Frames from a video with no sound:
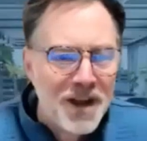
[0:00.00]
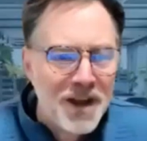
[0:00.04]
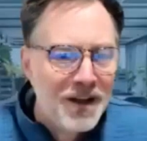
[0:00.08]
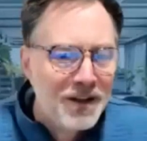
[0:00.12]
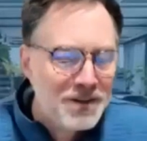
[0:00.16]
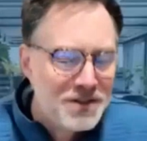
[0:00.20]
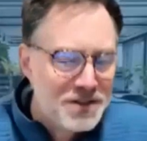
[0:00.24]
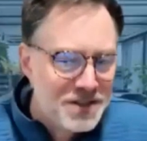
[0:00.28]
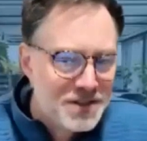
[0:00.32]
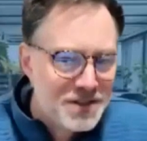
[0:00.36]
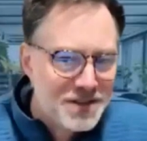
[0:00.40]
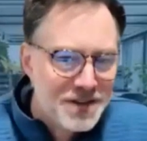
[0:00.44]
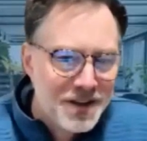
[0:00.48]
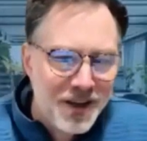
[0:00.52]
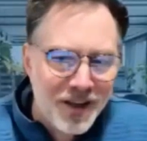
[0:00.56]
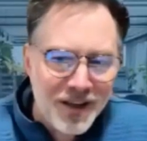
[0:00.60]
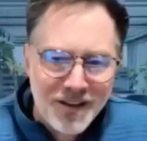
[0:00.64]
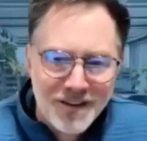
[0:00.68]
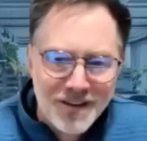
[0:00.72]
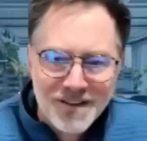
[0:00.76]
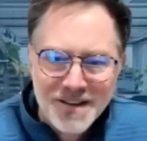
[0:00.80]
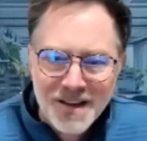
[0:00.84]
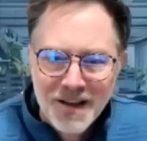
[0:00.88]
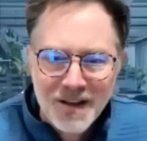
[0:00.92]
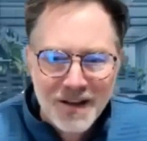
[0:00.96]
else.
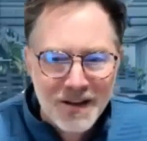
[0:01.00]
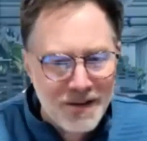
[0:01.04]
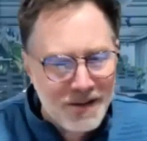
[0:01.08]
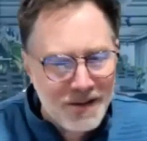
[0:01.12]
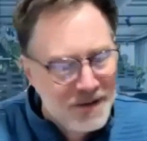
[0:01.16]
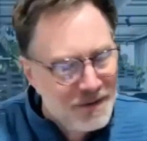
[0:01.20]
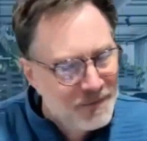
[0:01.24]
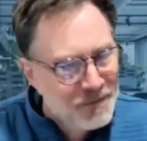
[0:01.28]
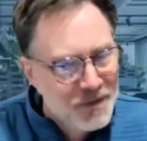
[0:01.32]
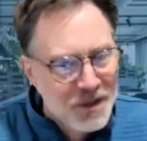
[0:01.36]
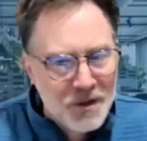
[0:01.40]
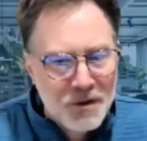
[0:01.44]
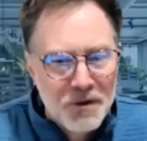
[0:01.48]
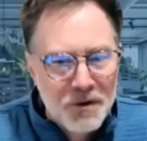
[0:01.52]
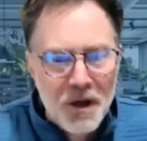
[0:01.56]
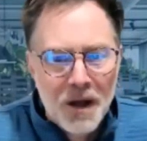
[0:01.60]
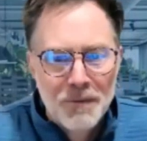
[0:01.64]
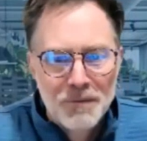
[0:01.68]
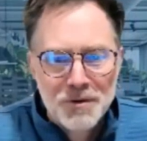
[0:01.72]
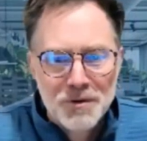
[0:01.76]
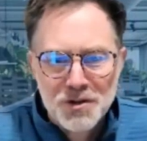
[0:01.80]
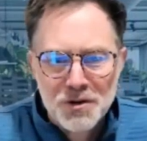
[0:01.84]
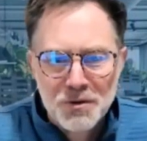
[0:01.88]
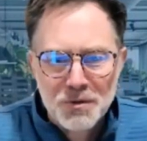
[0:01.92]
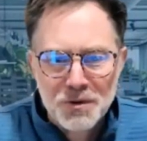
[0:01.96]
And
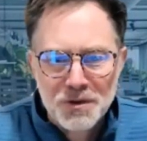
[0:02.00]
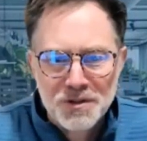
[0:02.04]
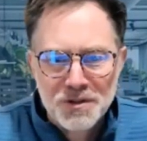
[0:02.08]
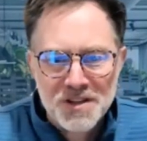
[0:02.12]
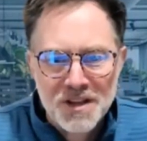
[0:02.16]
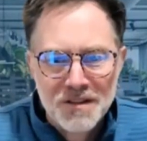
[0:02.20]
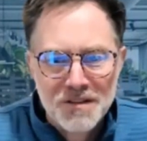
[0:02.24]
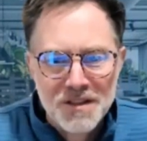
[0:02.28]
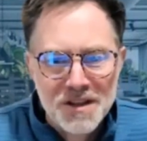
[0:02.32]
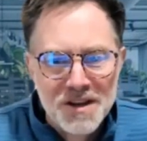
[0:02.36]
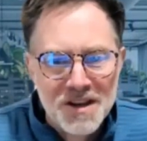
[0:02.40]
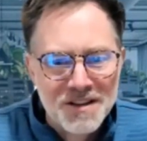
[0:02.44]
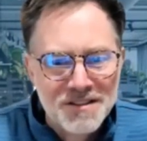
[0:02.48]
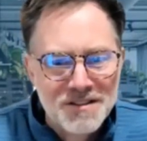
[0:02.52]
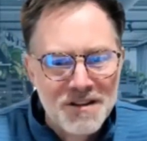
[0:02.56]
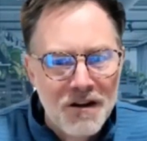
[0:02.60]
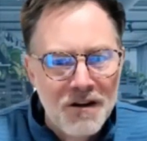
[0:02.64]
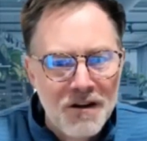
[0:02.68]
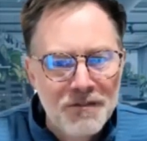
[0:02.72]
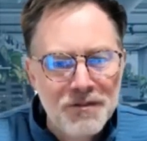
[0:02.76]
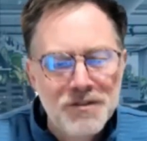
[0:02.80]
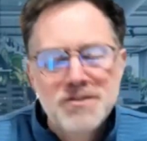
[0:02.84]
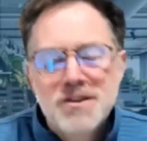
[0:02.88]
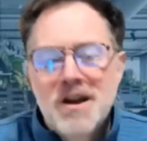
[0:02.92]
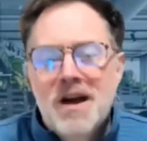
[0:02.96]
I'm sure we'll see you at the next
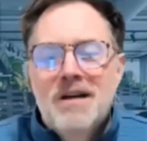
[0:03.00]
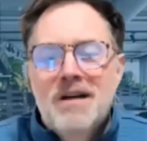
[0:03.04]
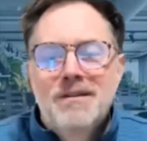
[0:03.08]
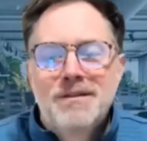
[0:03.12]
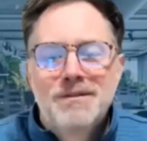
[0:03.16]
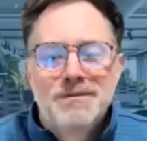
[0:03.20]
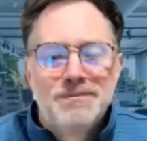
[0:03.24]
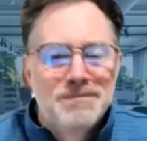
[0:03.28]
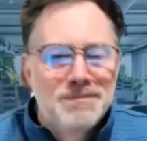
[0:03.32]
coffee chat.